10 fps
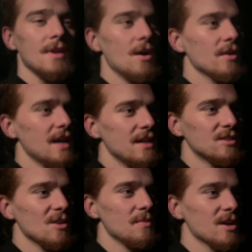Okay,
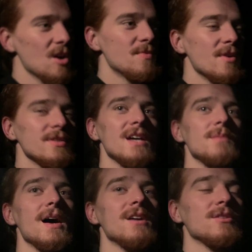so my GoPro is out
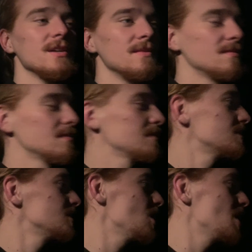of battery.
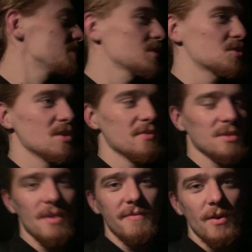So I'm switching over
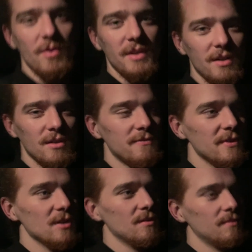to my phone here to
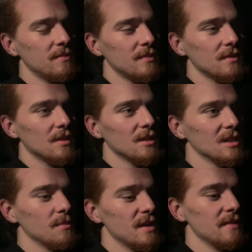film a
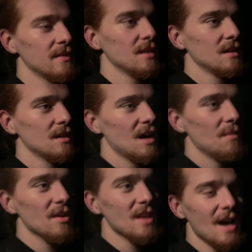little bit.
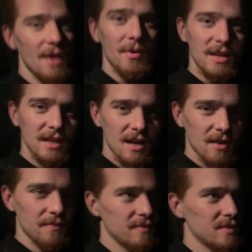I'm on the highway
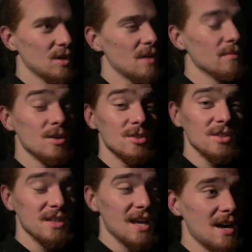now, so I merged
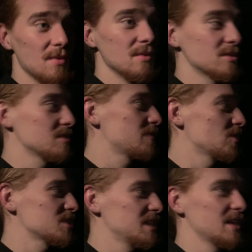onto the highway, which
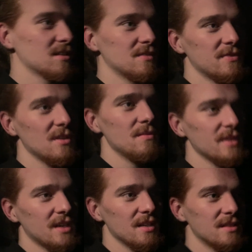unfortunately I couldn't film
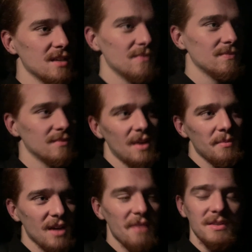because, I
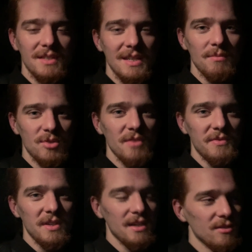mean, obviously I'm
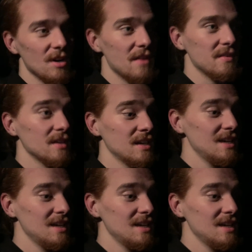shifting and driving.